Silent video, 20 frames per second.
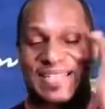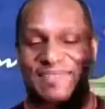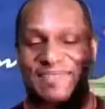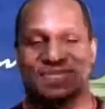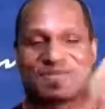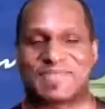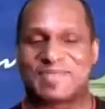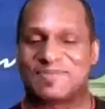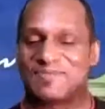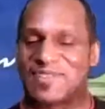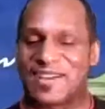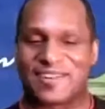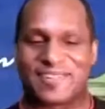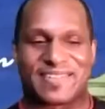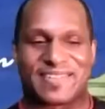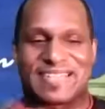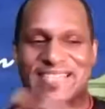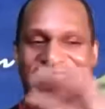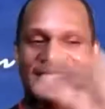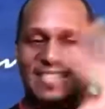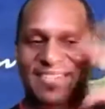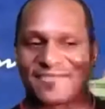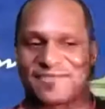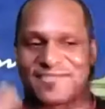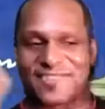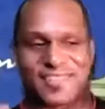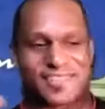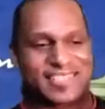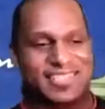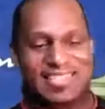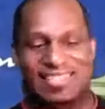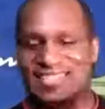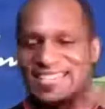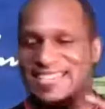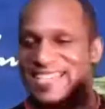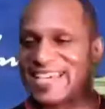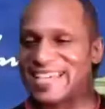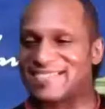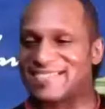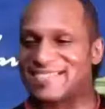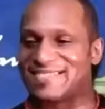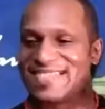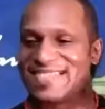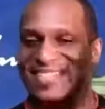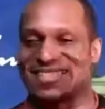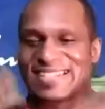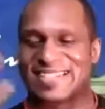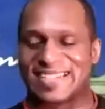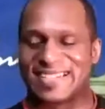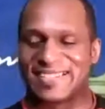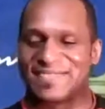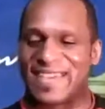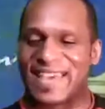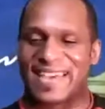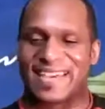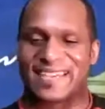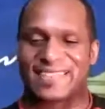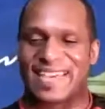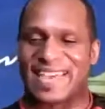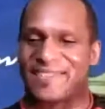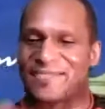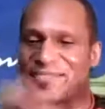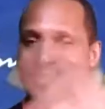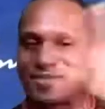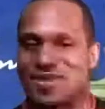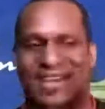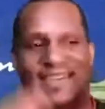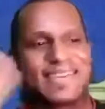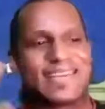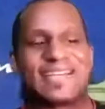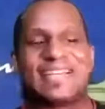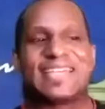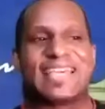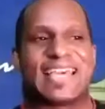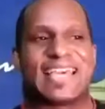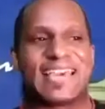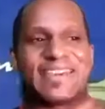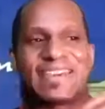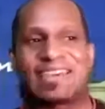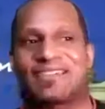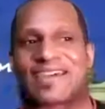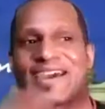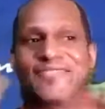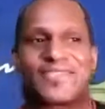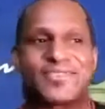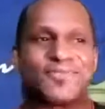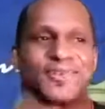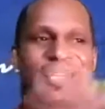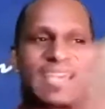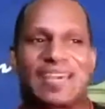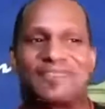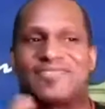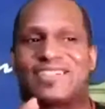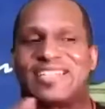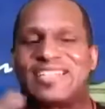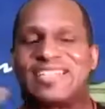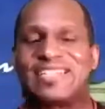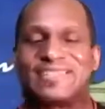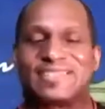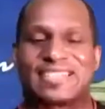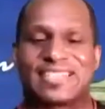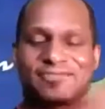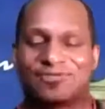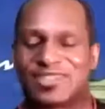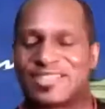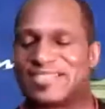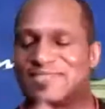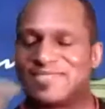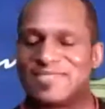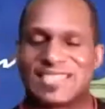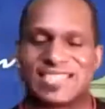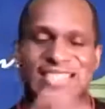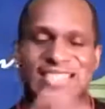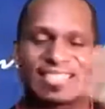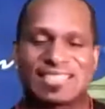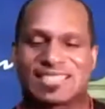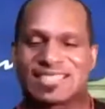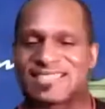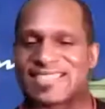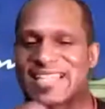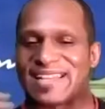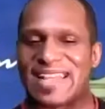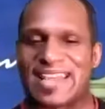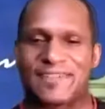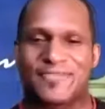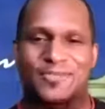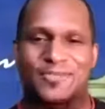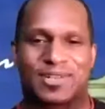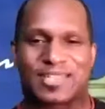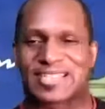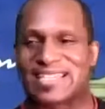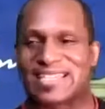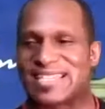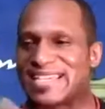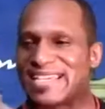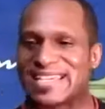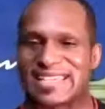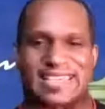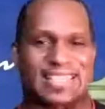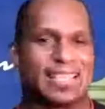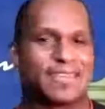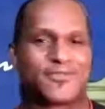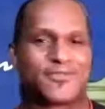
to be very diverse and get into every every different niche that everyone can get the